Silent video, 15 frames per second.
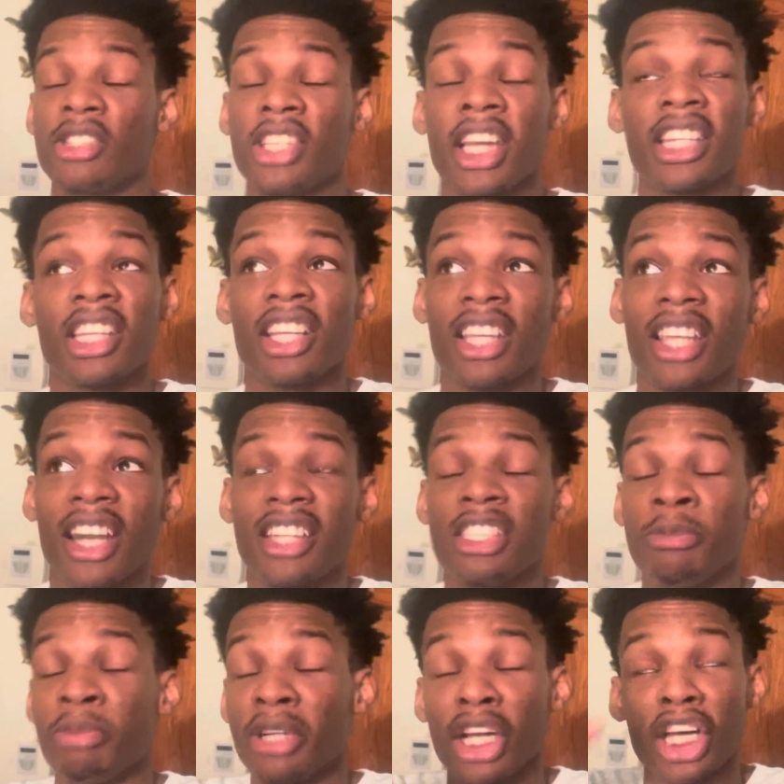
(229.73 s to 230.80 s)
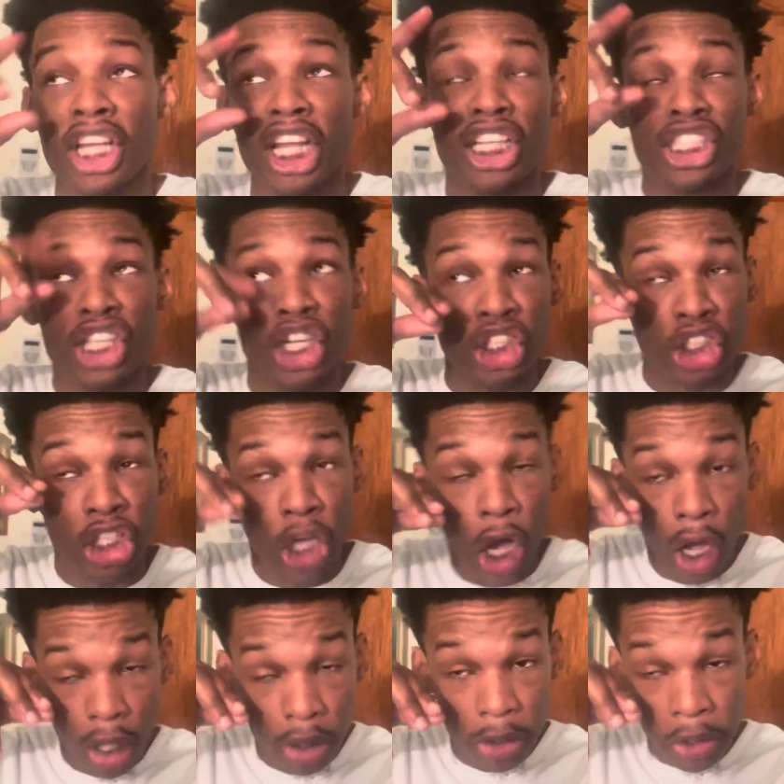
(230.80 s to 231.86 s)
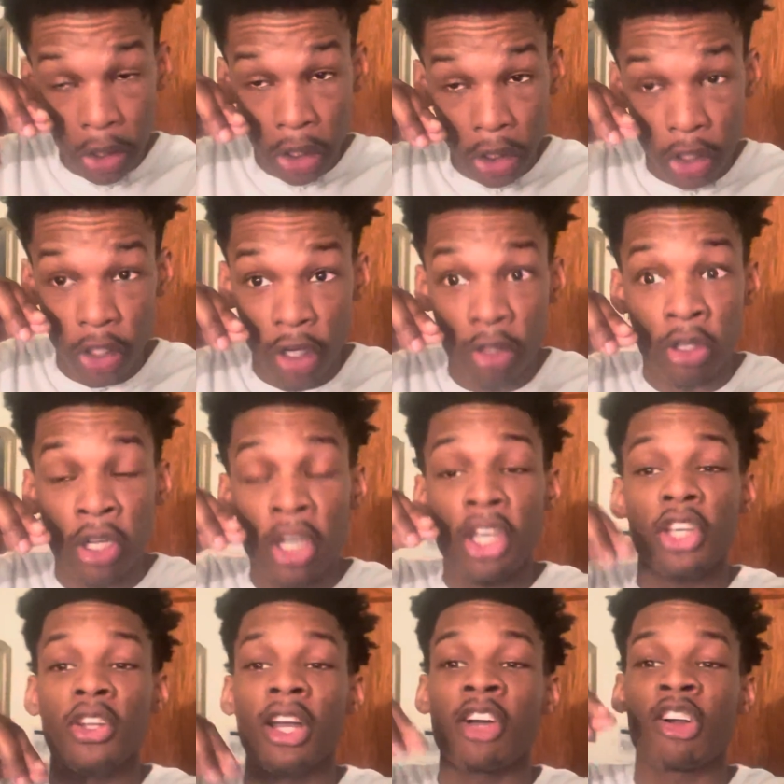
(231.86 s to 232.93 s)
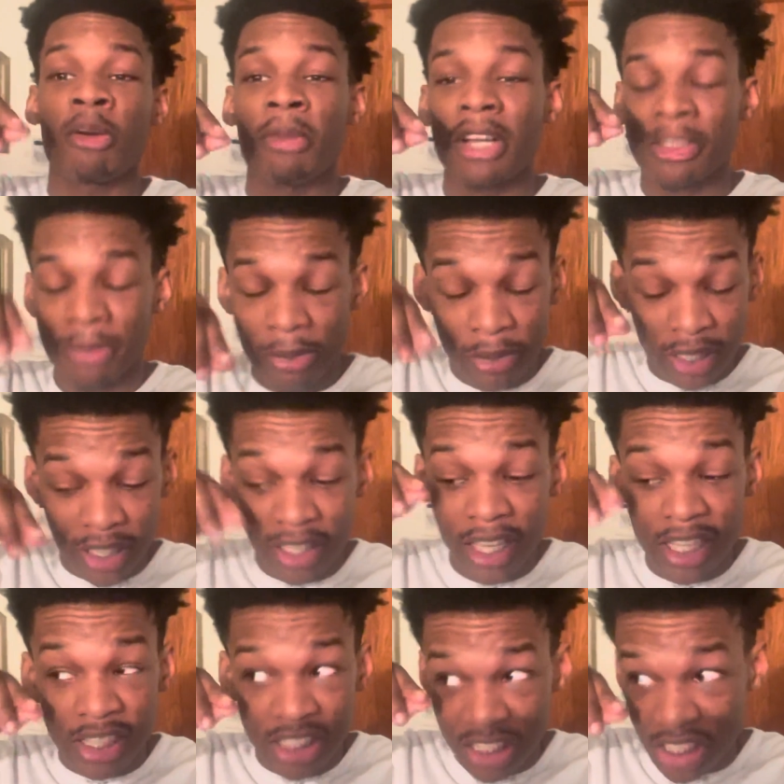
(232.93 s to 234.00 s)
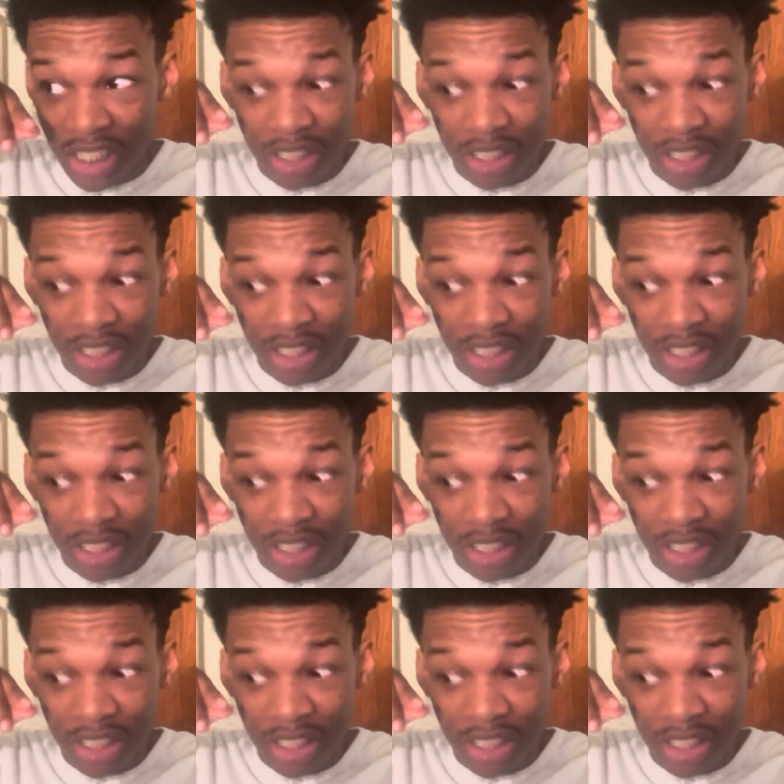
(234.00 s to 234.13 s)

She had to look at it. She putting her glasses on. She, you know how grandmas be with the glasses.